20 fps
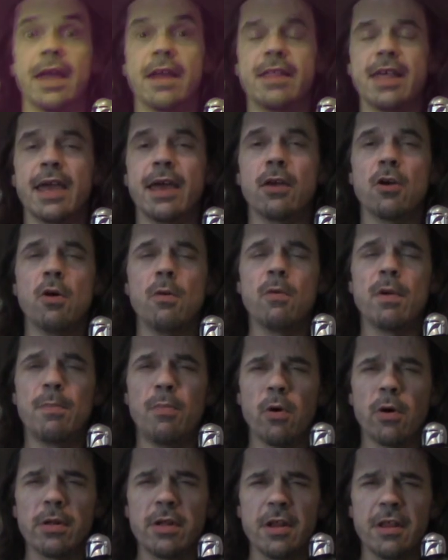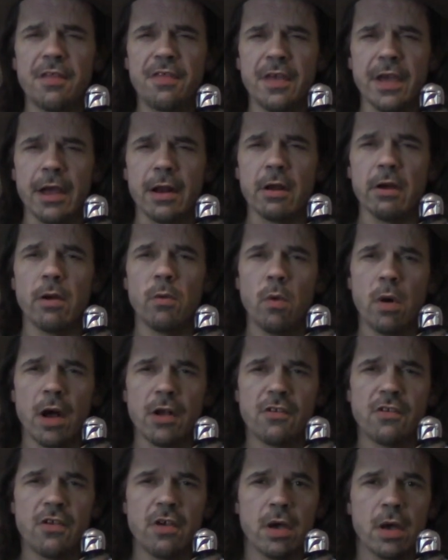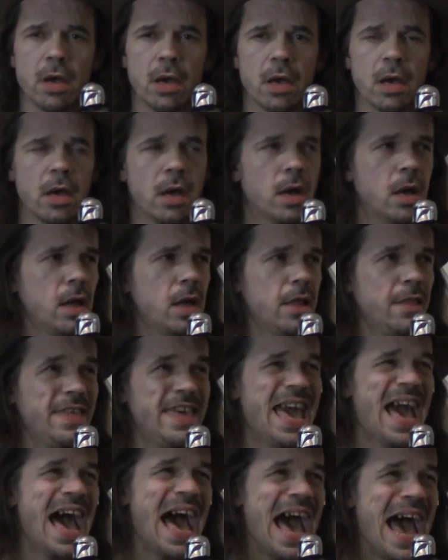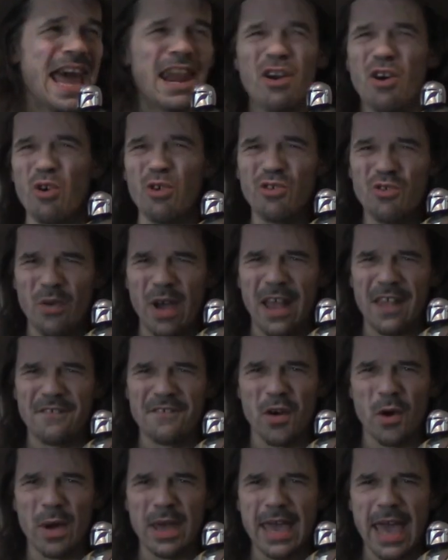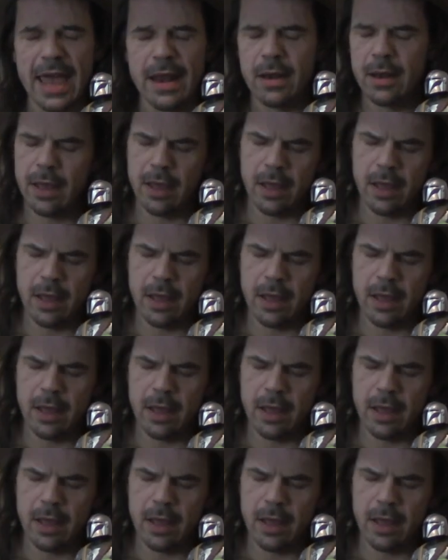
guess I gotta go report to the theater and watch the Idaho transfer again.